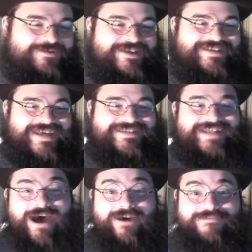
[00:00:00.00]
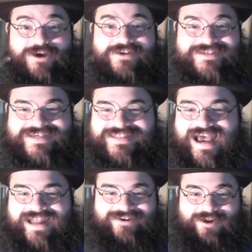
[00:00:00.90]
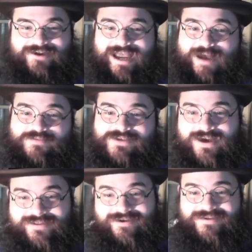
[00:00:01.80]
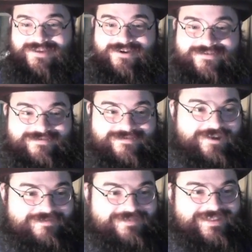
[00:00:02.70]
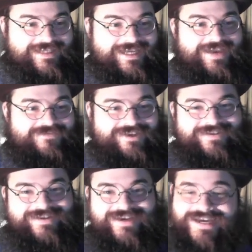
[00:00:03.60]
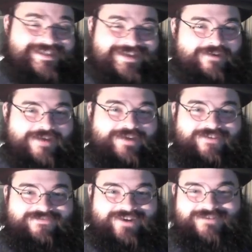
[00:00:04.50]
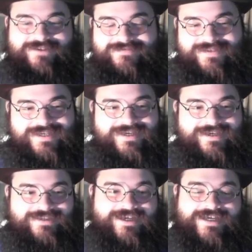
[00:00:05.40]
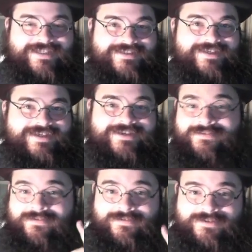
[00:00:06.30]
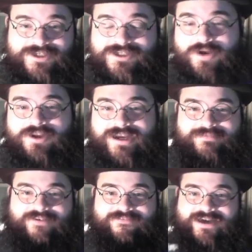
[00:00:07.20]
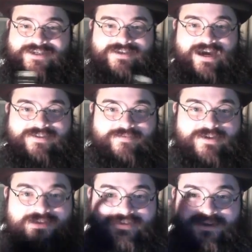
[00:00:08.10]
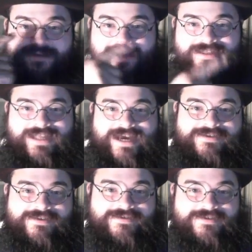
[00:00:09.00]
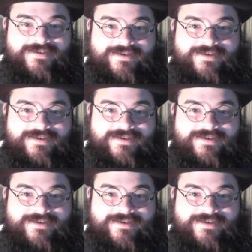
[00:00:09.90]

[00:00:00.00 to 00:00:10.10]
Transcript: Wynn says, "Now I'm noticing that in all caps. They're they're they're completely even. It's all right, my friend. We look. It just don't look at my face either, because look at my glasses.